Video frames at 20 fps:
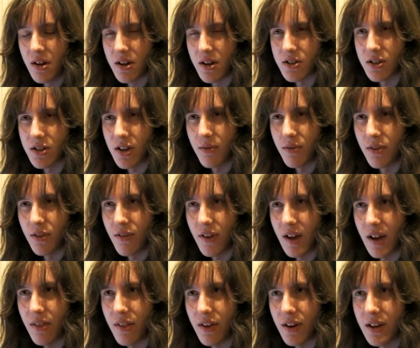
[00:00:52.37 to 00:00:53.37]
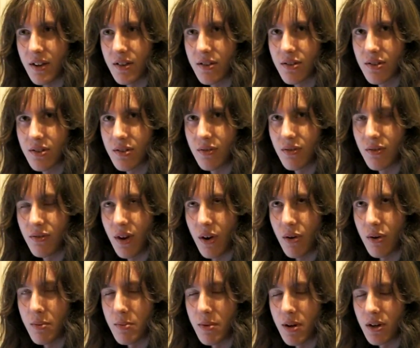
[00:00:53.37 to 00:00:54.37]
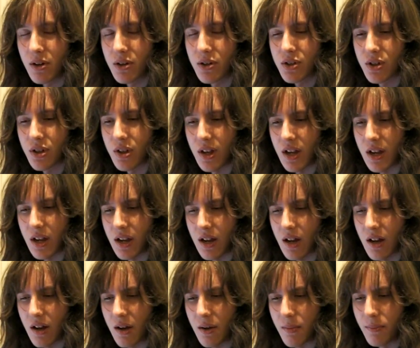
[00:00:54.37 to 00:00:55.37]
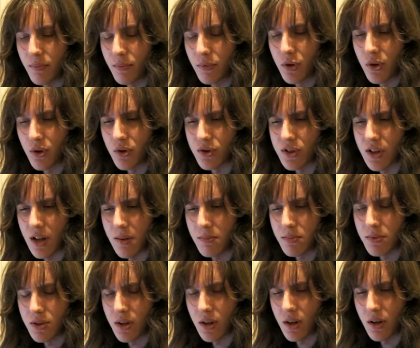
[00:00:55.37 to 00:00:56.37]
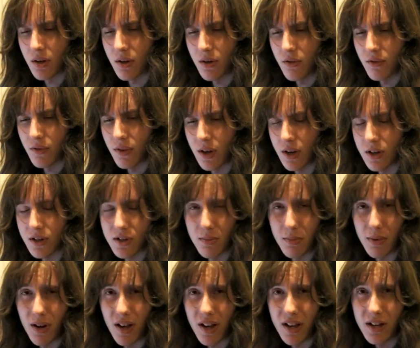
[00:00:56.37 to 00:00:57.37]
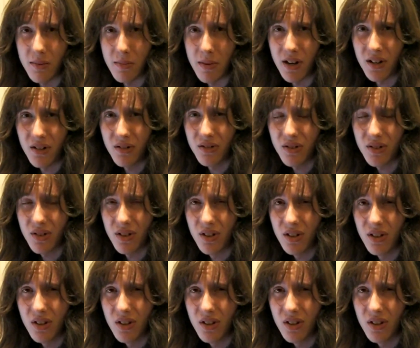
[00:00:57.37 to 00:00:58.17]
aside from the fact that it's very much the concept of supply and demand.